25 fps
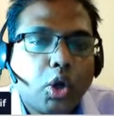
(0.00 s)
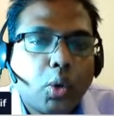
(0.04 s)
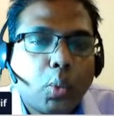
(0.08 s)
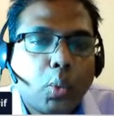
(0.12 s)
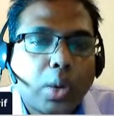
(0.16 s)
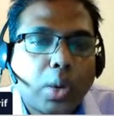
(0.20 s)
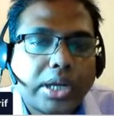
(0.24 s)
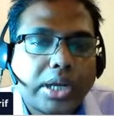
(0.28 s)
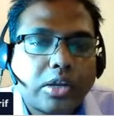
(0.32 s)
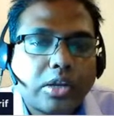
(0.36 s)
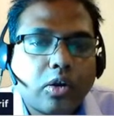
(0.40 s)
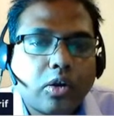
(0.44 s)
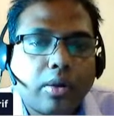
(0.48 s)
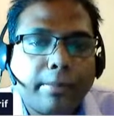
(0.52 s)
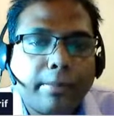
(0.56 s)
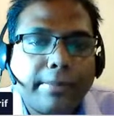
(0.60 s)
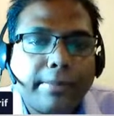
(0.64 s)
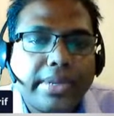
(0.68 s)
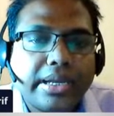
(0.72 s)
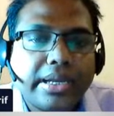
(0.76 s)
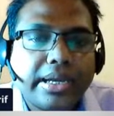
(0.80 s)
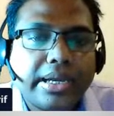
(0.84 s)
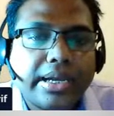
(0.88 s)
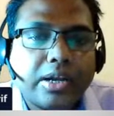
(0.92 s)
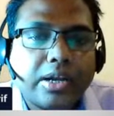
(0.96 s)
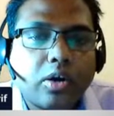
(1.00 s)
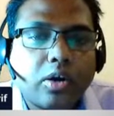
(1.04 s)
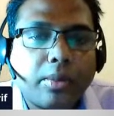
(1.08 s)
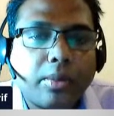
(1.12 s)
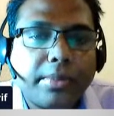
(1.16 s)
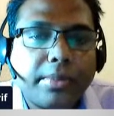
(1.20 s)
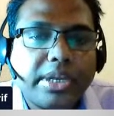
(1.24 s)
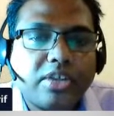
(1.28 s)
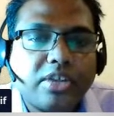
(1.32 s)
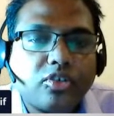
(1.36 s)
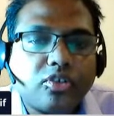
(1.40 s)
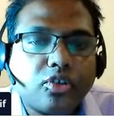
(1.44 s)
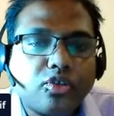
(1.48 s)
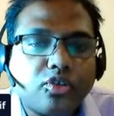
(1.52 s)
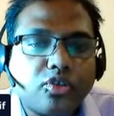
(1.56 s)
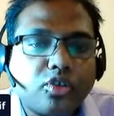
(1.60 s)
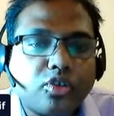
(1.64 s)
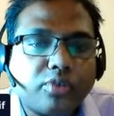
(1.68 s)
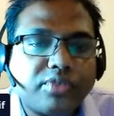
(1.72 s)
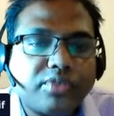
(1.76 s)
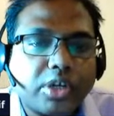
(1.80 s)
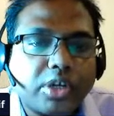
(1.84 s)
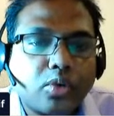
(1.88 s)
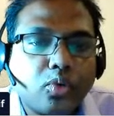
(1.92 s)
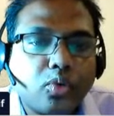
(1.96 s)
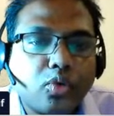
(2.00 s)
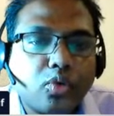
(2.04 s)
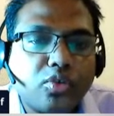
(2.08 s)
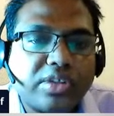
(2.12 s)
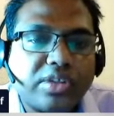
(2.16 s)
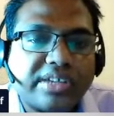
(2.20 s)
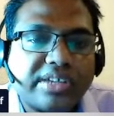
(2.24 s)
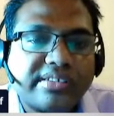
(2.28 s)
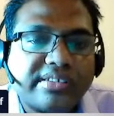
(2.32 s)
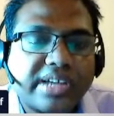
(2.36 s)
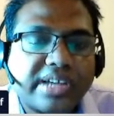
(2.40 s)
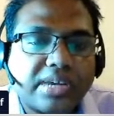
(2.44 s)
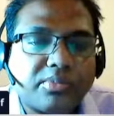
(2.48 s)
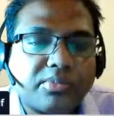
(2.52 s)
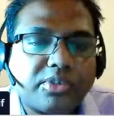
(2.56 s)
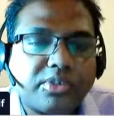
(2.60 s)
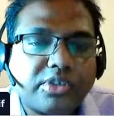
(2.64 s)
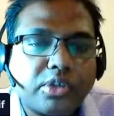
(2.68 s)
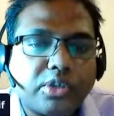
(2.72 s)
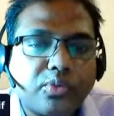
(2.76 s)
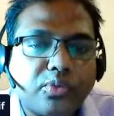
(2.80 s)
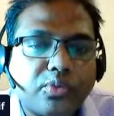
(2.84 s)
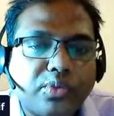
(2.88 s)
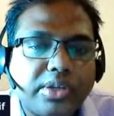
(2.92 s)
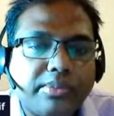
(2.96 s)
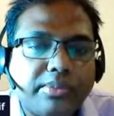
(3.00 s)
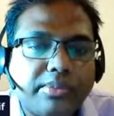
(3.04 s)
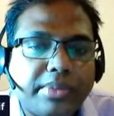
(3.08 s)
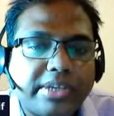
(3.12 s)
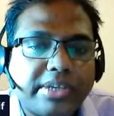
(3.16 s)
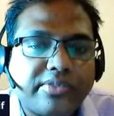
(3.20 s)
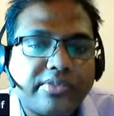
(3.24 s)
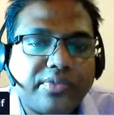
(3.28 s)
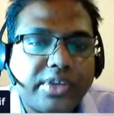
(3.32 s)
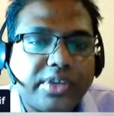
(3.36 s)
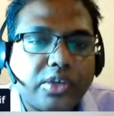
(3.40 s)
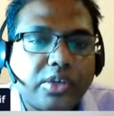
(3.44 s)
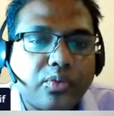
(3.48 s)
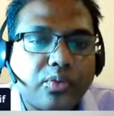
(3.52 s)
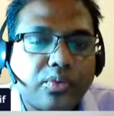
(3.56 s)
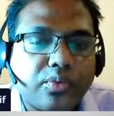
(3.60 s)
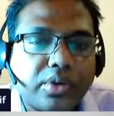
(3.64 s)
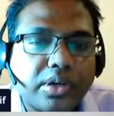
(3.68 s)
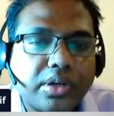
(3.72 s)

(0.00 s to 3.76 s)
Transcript: What combinations of the goods and services will best fit